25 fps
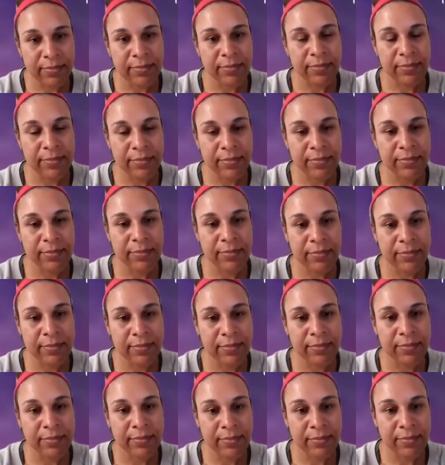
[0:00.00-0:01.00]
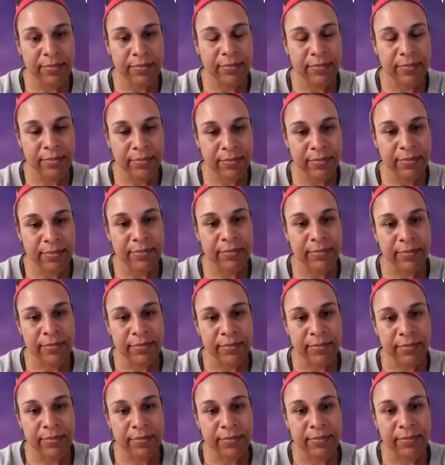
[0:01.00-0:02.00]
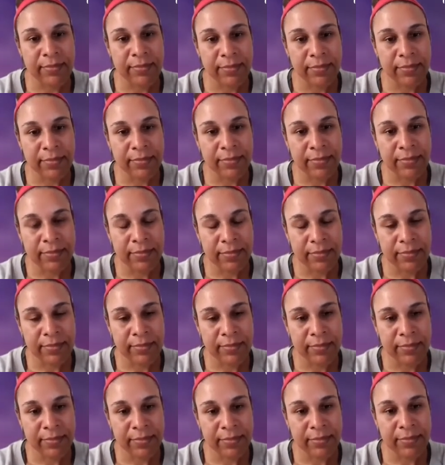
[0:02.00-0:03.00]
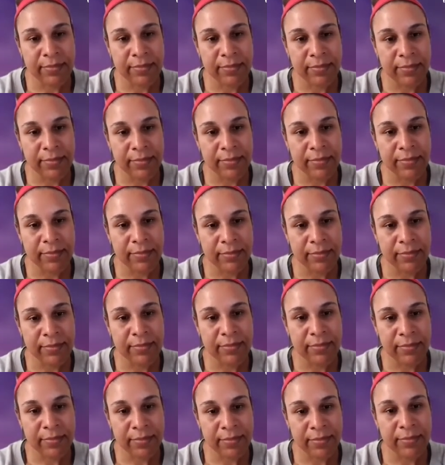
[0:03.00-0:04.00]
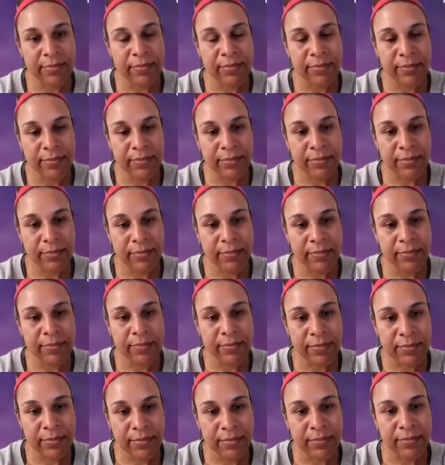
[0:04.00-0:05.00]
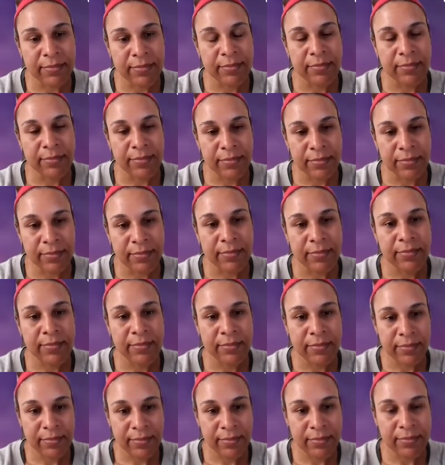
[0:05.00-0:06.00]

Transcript: This person isn't speaking.